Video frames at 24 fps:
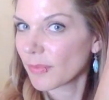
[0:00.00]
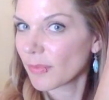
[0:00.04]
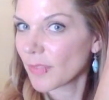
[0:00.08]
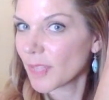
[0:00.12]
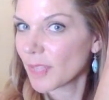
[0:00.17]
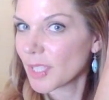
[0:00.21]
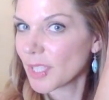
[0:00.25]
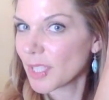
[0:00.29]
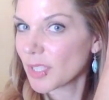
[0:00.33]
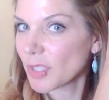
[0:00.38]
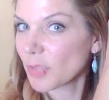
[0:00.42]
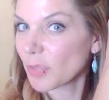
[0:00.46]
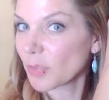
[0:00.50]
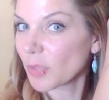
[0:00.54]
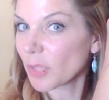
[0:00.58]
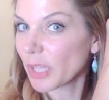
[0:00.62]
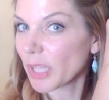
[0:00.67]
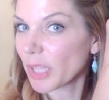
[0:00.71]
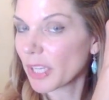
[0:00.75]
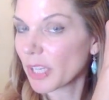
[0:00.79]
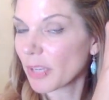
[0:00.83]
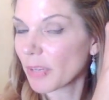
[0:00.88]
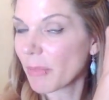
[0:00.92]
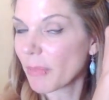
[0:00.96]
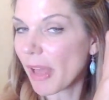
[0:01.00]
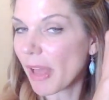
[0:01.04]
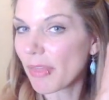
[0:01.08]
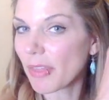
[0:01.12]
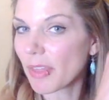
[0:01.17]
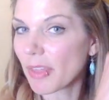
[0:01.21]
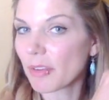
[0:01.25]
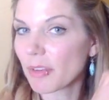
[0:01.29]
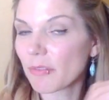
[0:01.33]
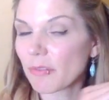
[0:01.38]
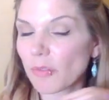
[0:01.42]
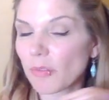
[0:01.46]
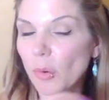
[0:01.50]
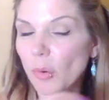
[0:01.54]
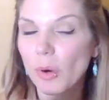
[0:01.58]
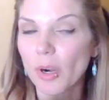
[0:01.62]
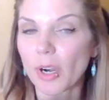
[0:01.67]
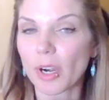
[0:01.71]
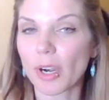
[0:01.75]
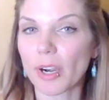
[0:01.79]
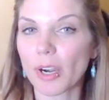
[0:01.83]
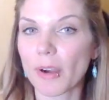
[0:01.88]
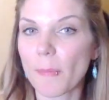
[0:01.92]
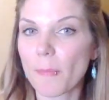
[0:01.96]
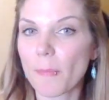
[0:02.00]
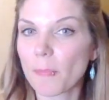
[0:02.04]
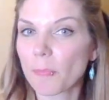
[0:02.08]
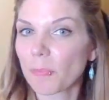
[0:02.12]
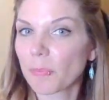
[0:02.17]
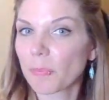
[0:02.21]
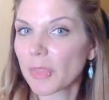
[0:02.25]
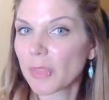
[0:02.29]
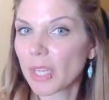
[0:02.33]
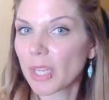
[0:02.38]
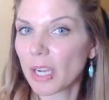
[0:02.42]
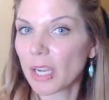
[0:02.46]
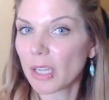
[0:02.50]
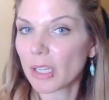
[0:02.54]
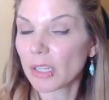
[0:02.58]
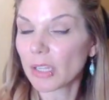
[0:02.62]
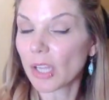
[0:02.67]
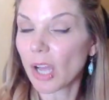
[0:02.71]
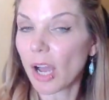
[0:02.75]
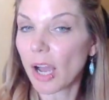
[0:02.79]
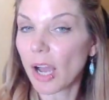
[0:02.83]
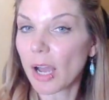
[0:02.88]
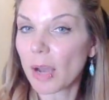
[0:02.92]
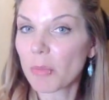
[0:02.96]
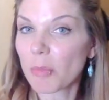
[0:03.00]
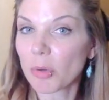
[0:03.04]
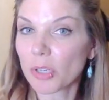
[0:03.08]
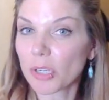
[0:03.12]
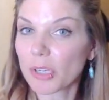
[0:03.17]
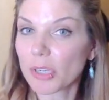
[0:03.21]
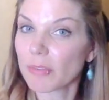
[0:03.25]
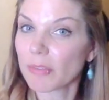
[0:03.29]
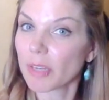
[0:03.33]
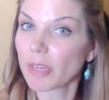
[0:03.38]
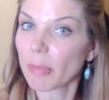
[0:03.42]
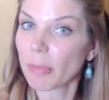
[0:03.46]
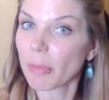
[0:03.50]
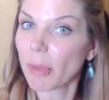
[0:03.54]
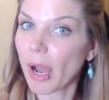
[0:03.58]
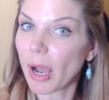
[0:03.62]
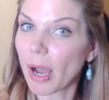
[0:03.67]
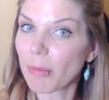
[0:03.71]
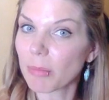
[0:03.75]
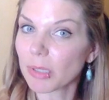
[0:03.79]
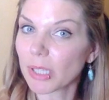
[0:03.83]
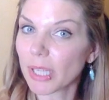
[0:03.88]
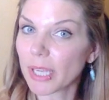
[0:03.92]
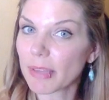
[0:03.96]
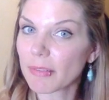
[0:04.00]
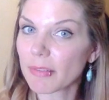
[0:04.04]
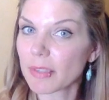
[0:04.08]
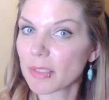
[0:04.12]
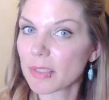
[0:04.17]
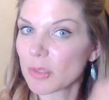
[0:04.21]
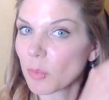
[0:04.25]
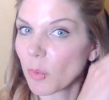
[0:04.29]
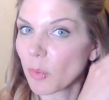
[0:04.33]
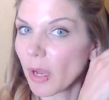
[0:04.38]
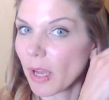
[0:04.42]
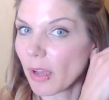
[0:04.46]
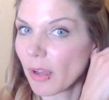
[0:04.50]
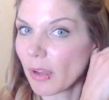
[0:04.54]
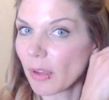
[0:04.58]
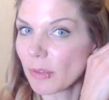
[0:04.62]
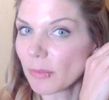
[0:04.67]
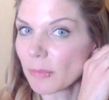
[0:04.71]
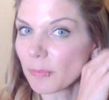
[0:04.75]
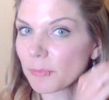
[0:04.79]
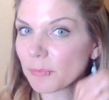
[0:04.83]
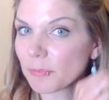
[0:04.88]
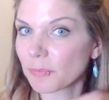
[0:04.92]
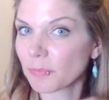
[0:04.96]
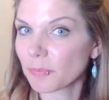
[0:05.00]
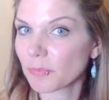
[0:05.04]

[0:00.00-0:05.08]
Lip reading: This is a really good method for a lob or even a bob length as well.